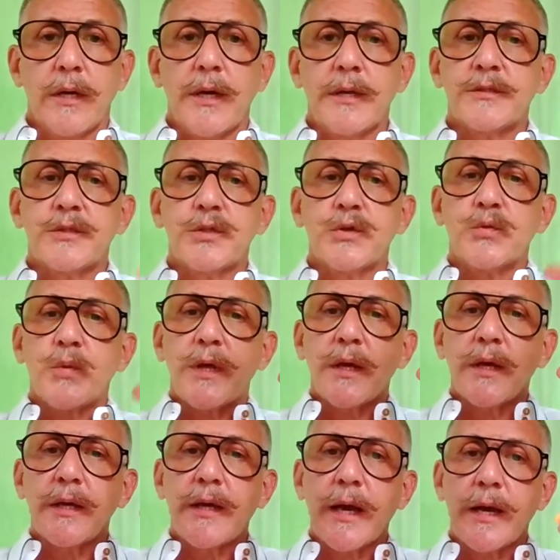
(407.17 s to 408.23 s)
until we
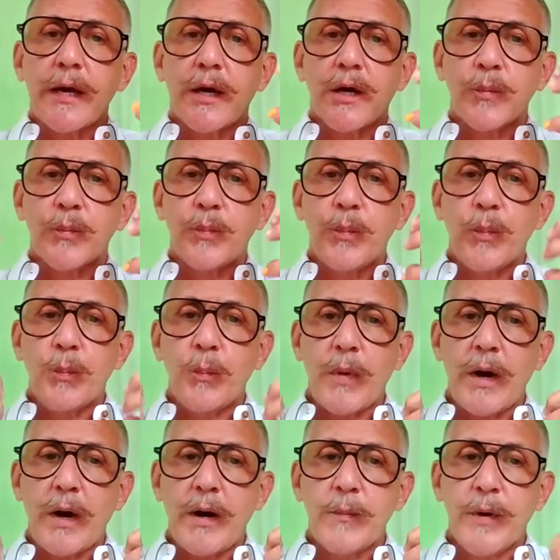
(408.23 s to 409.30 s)
can get our
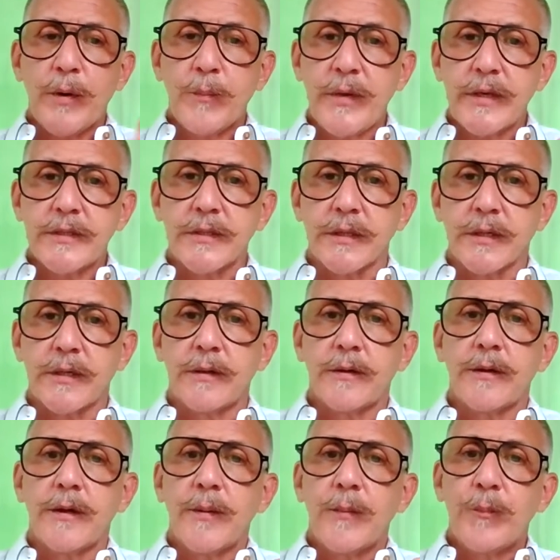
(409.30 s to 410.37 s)
amygdala
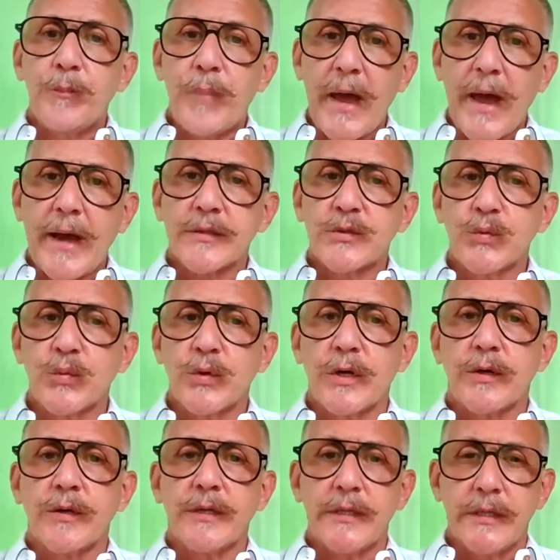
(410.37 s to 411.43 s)
back to
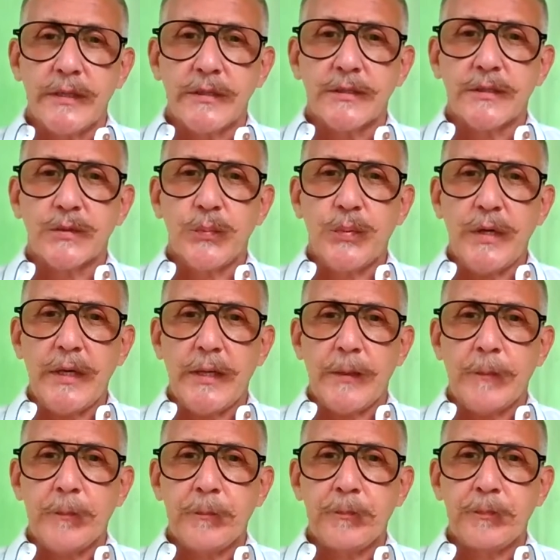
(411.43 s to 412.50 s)
where it needs to be.
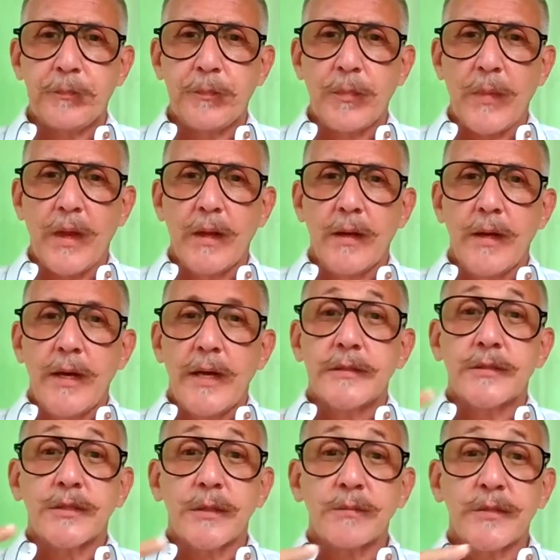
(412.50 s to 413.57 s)

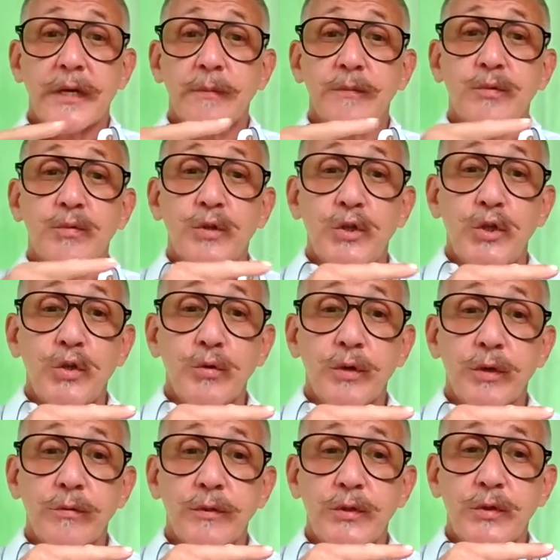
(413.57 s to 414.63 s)
And sometimes when you
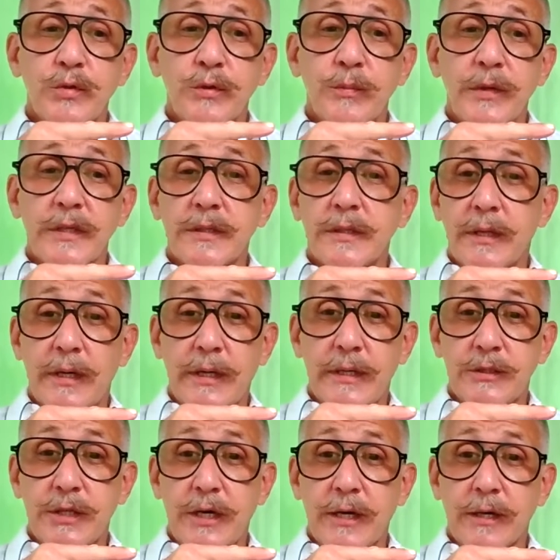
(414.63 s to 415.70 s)
go into amygdala
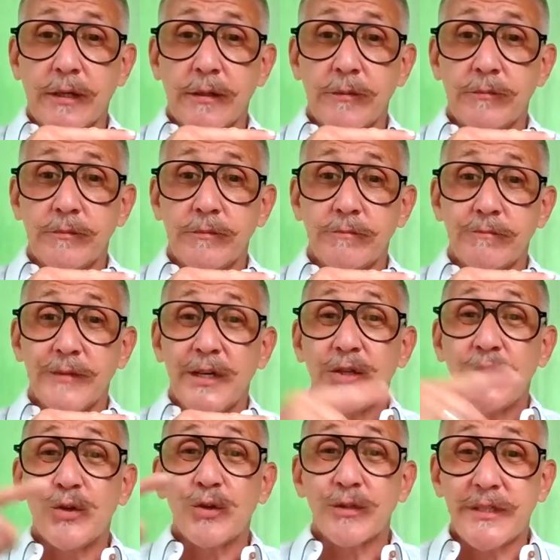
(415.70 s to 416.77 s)
hijack,
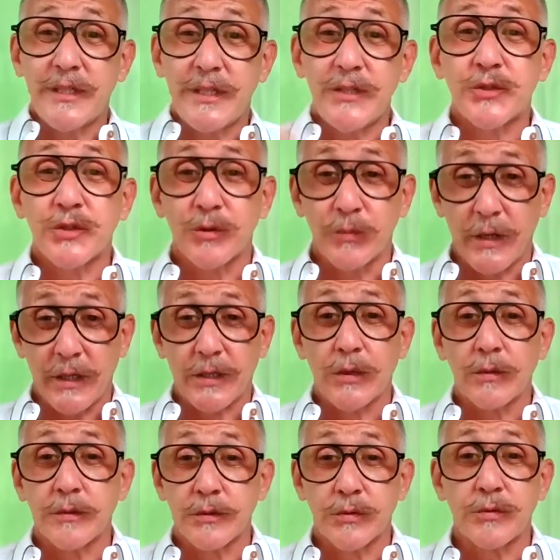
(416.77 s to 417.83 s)
your teacher might
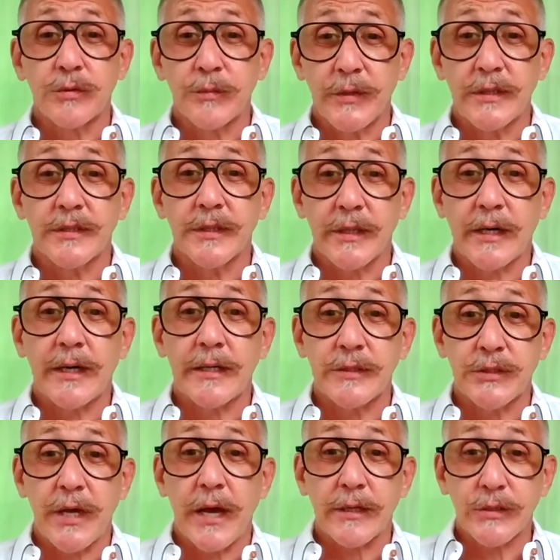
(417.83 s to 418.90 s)
go into amygdala
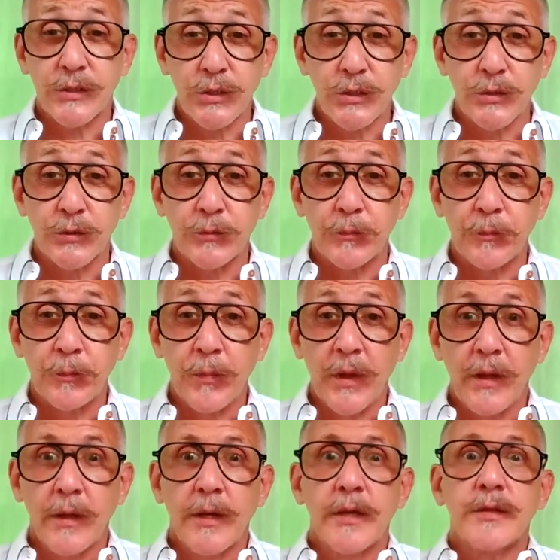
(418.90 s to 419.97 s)
hijack too.
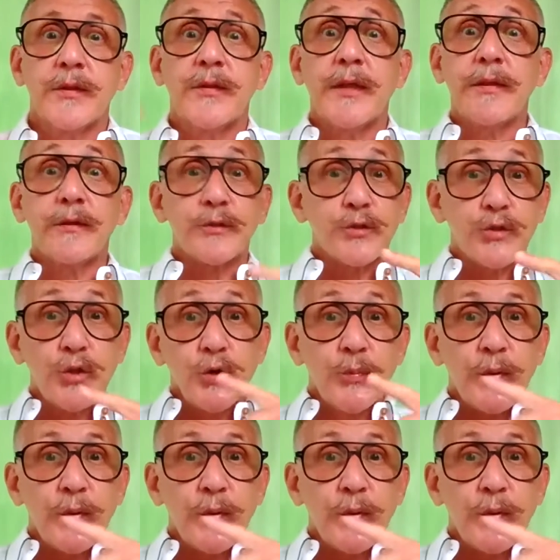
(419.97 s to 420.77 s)
And then there's two